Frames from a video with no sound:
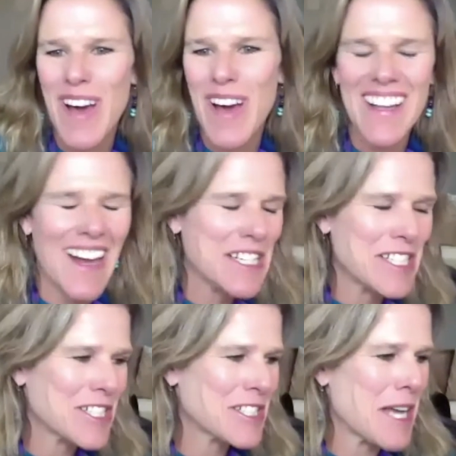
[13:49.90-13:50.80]
I
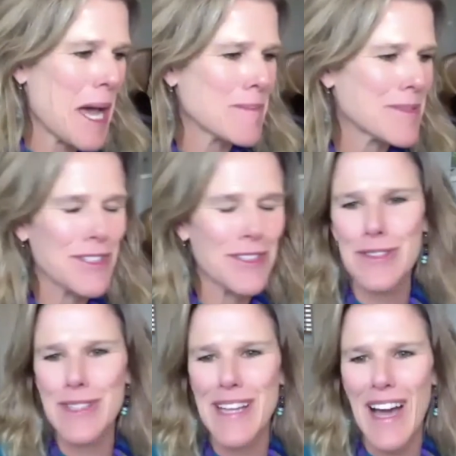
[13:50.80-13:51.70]
just
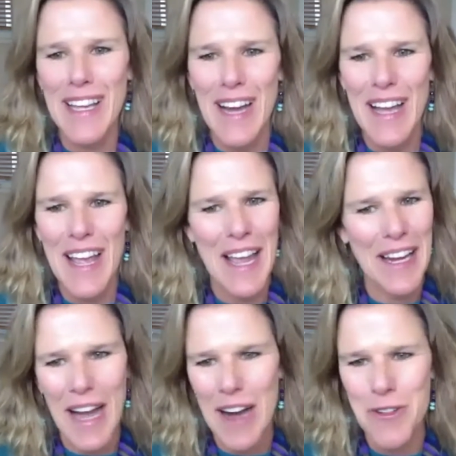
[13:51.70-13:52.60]
absolutely, I
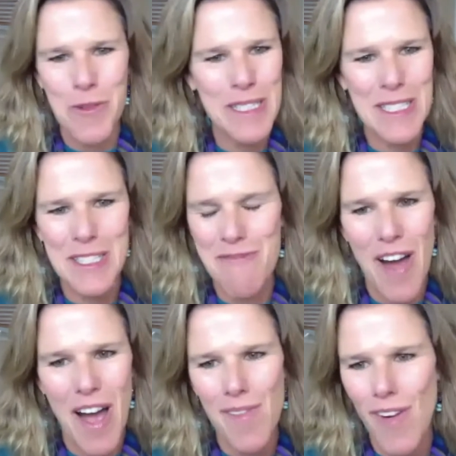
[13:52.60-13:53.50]
hang out in wisdom
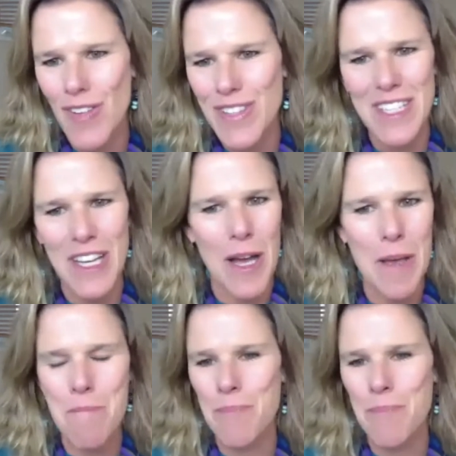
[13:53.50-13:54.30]
5 all the time.